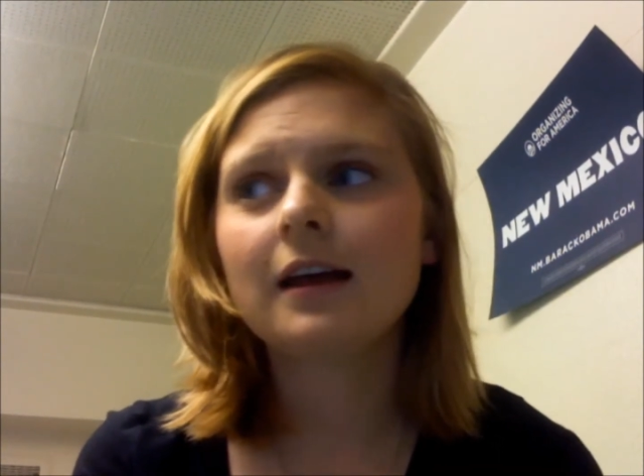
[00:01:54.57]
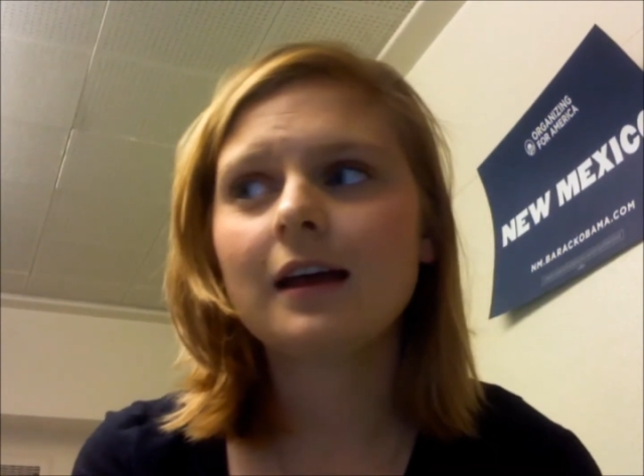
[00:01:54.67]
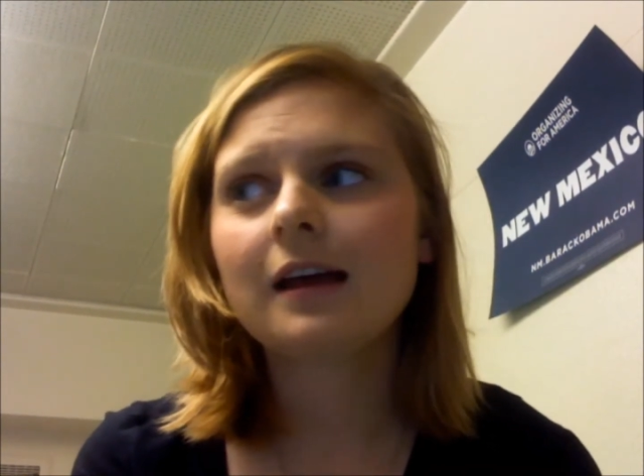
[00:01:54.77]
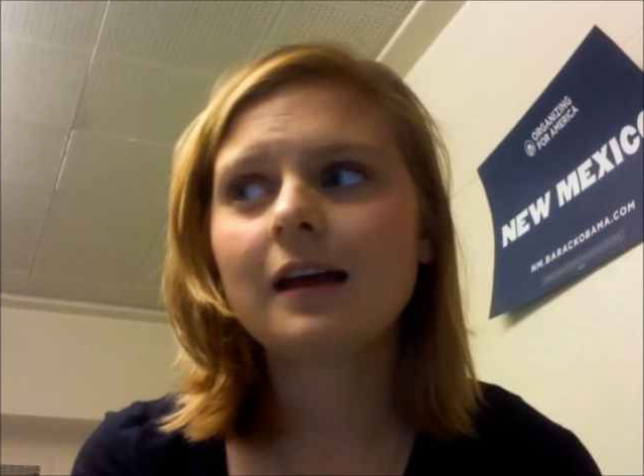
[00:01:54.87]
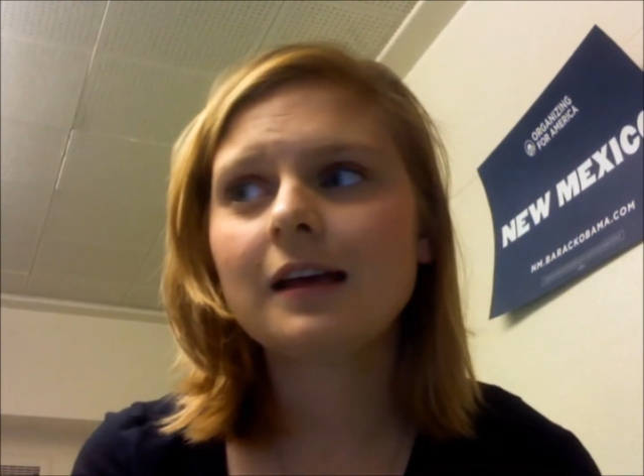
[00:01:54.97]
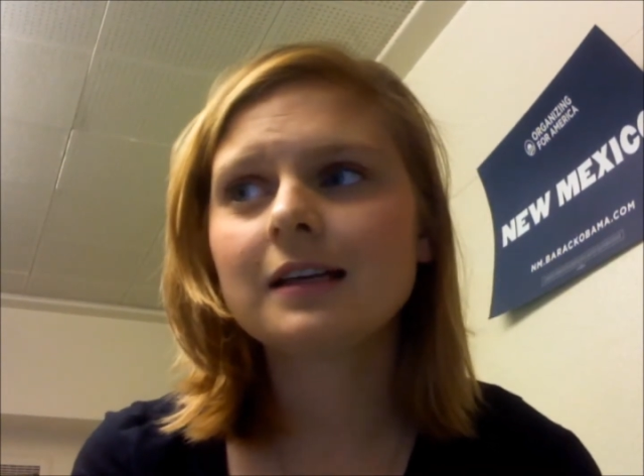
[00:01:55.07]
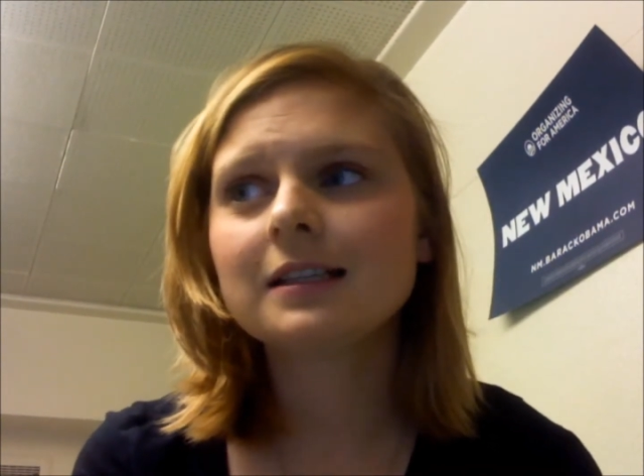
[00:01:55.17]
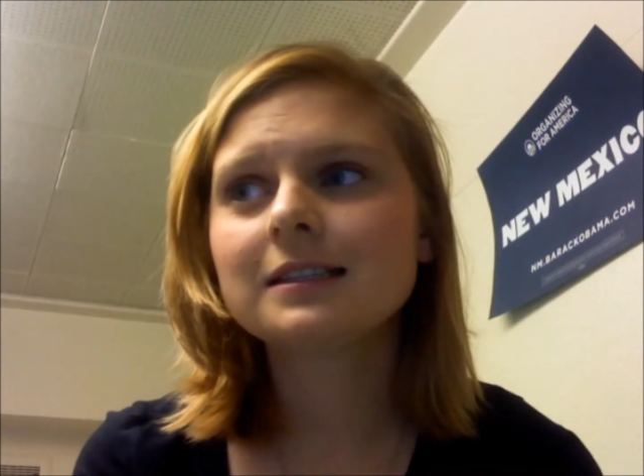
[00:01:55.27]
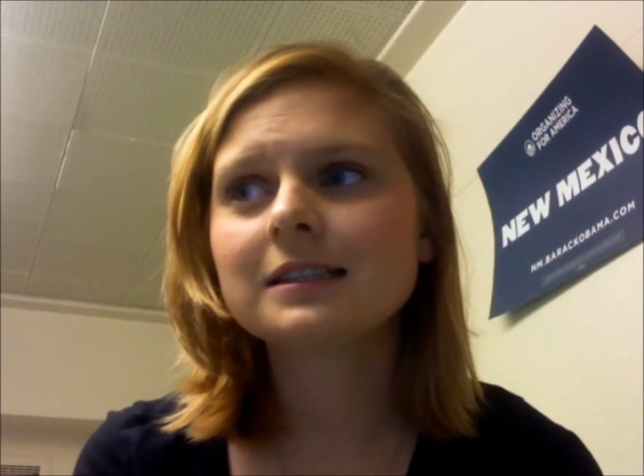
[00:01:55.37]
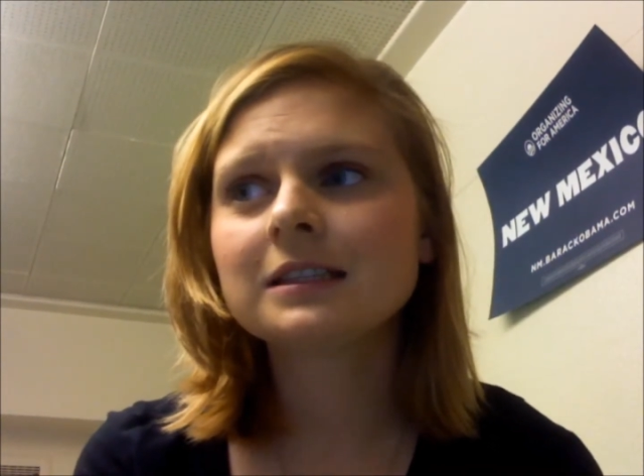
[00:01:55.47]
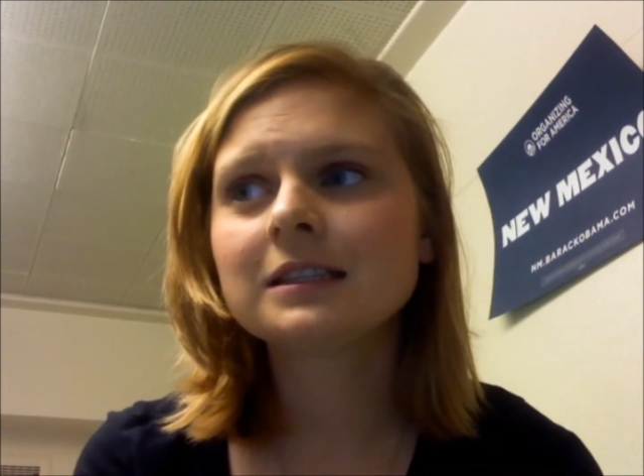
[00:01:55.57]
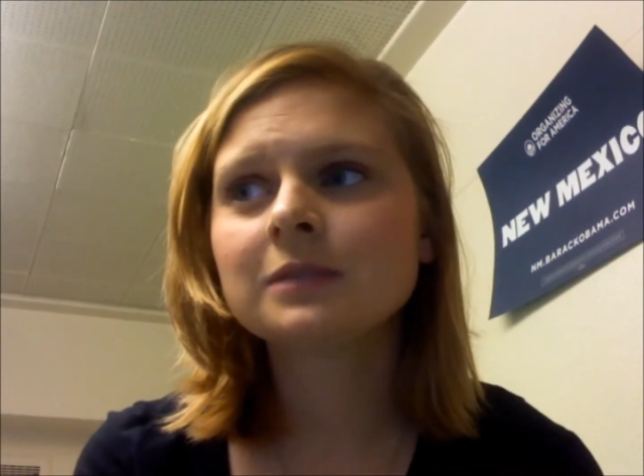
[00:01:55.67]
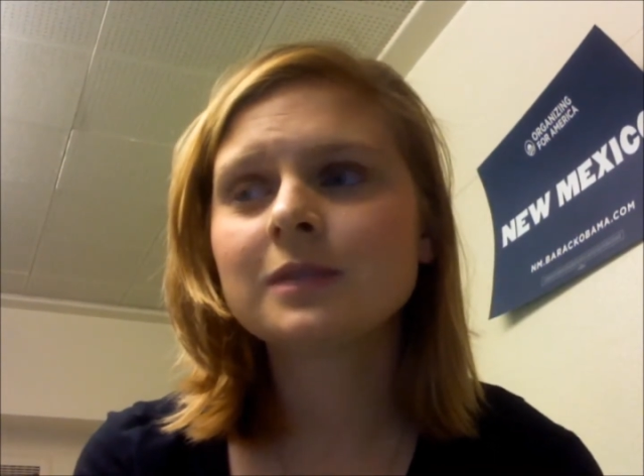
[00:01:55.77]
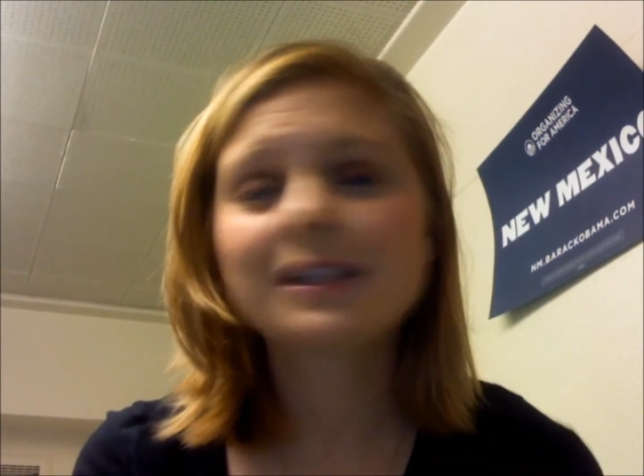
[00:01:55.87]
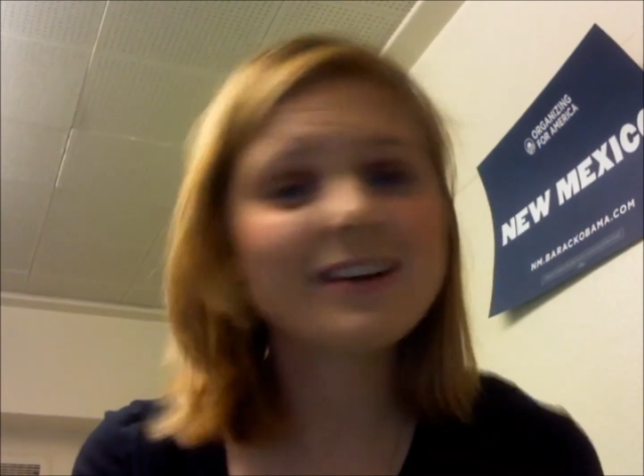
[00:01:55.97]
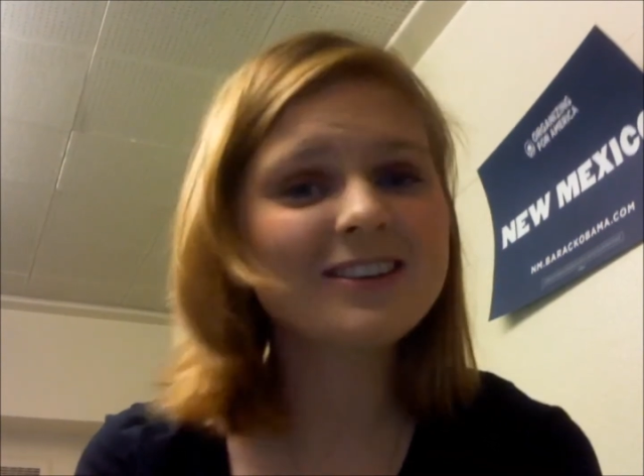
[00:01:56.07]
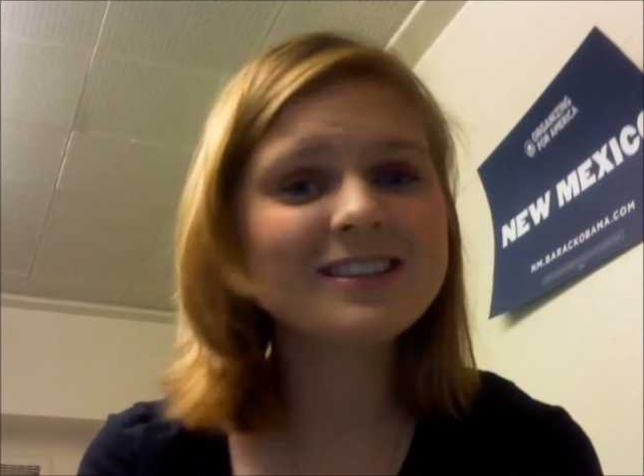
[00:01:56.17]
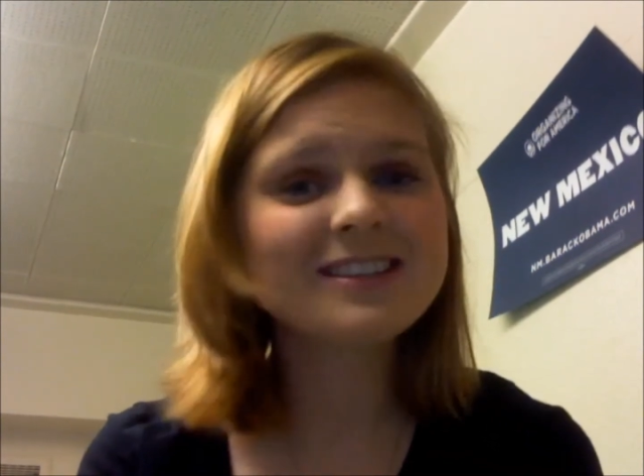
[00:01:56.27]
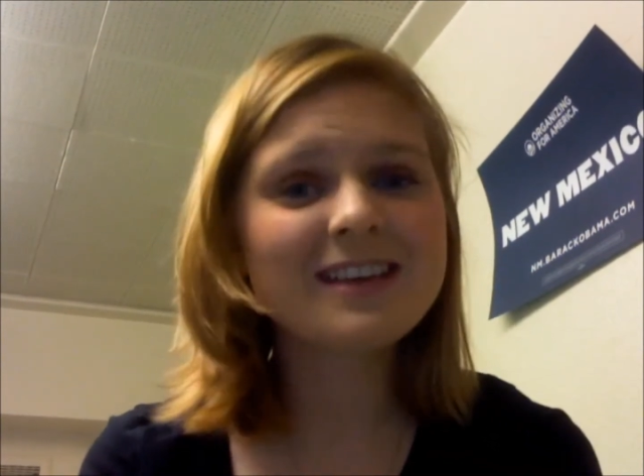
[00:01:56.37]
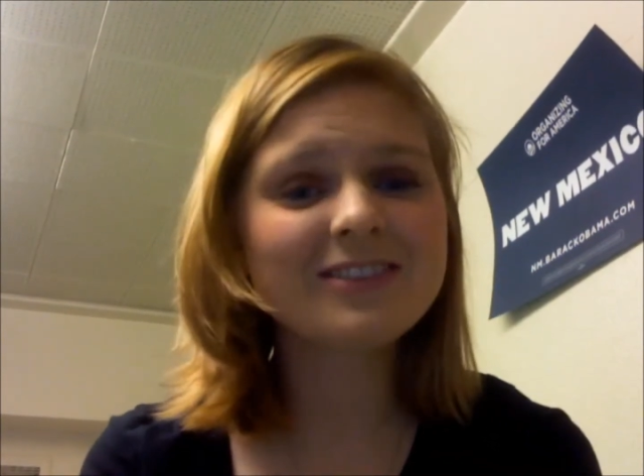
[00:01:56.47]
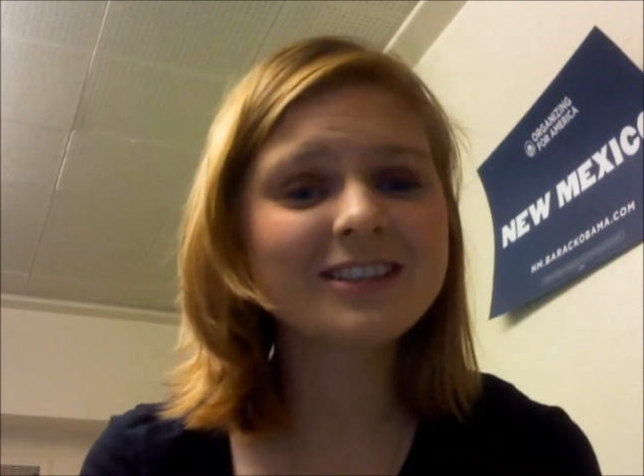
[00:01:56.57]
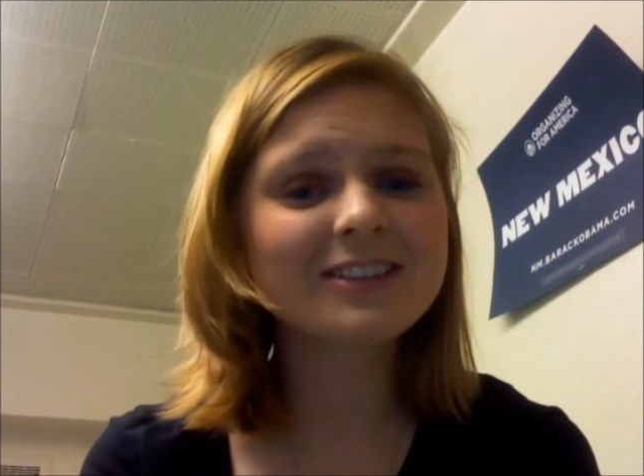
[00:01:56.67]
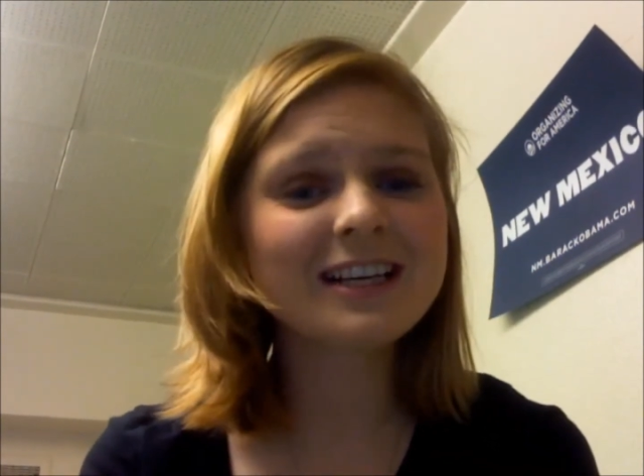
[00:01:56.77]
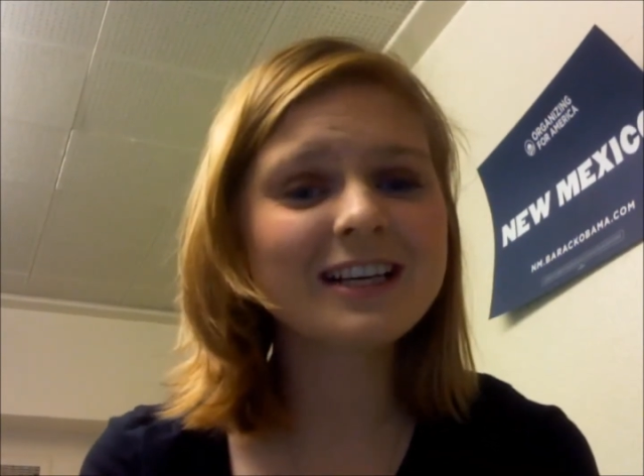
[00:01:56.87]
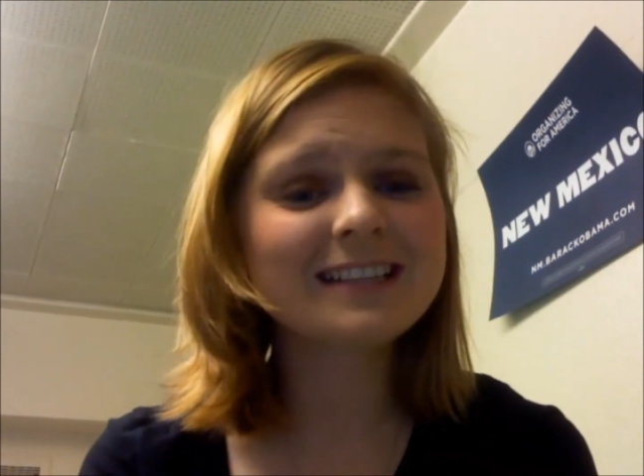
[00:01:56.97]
And we can all just have a great